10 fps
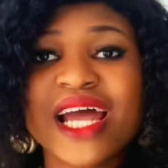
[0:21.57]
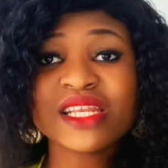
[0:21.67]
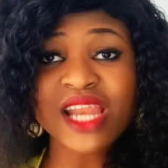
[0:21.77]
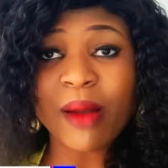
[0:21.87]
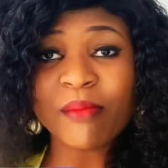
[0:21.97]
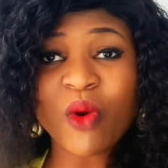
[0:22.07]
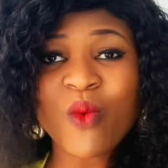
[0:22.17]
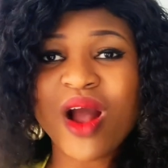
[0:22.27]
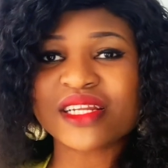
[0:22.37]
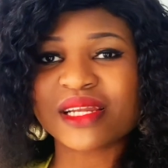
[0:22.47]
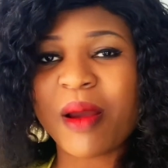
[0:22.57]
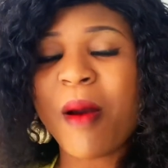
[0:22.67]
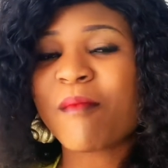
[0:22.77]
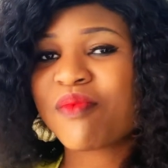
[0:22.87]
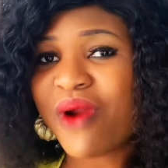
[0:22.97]
Number 1,
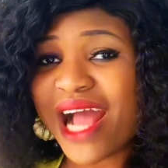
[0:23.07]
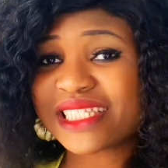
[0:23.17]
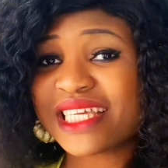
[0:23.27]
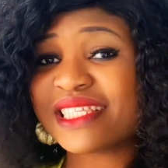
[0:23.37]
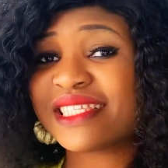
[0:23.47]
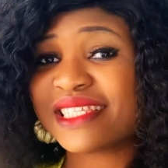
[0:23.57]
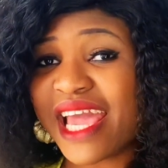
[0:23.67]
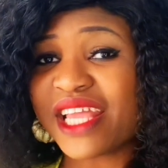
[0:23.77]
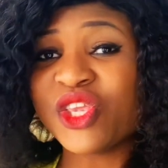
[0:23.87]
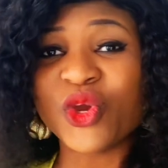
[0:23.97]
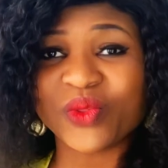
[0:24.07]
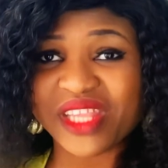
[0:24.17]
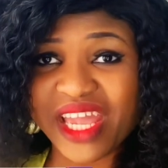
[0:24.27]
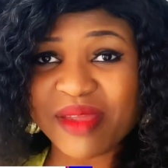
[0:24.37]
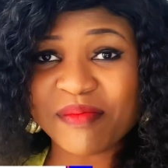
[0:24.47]
practice saying your
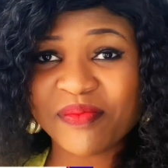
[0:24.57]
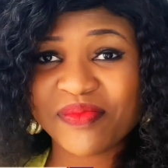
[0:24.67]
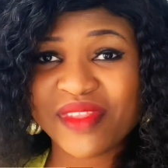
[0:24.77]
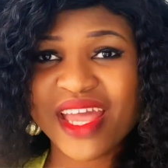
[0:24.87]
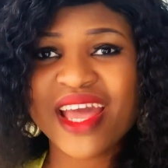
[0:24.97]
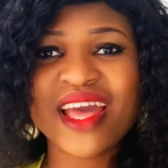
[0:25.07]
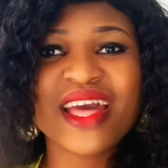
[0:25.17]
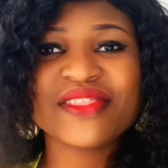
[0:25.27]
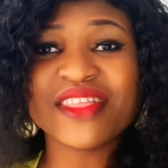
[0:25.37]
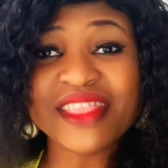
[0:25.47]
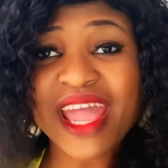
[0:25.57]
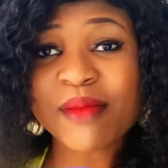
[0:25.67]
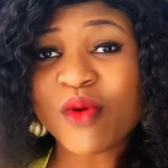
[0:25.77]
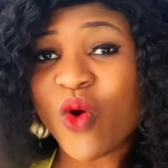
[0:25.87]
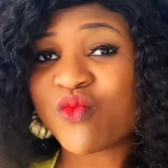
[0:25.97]
name, the
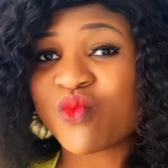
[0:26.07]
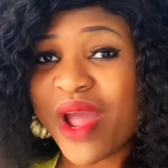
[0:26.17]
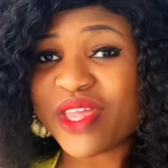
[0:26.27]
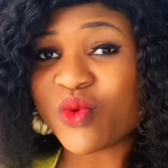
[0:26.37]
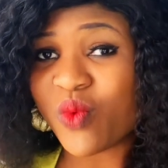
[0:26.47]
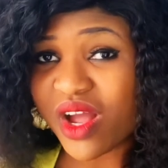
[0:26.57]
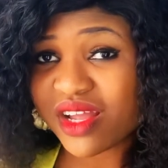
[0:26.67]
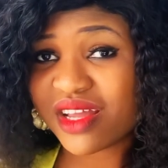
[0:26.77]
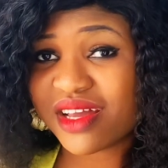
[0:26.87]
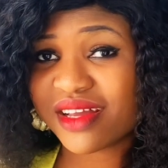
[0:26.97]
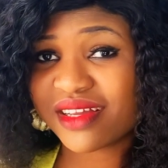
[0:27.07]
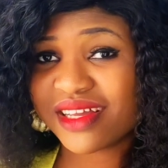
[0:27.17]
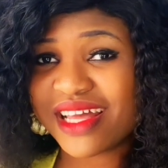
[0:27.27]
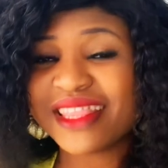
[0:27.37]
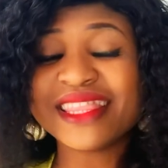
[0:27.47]
name of where you work,
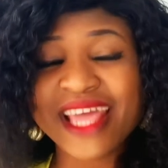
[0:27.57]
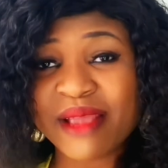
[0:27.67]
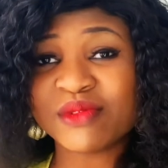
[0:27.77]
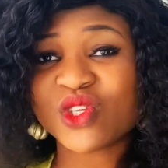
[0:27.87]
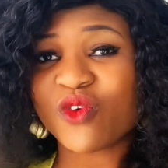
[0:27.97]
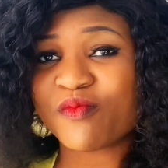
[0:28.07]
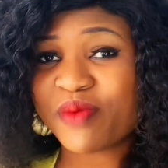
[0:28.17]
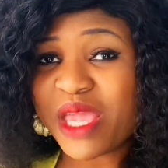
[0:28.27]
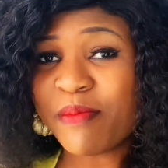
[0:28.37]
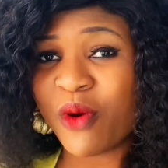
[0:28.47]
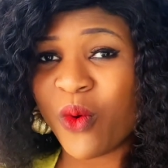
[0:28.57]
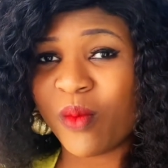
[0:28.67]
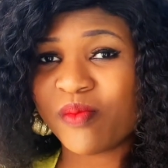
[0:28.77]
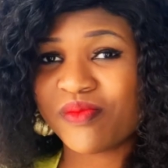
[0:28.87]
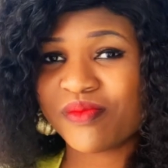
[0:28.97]
names of people.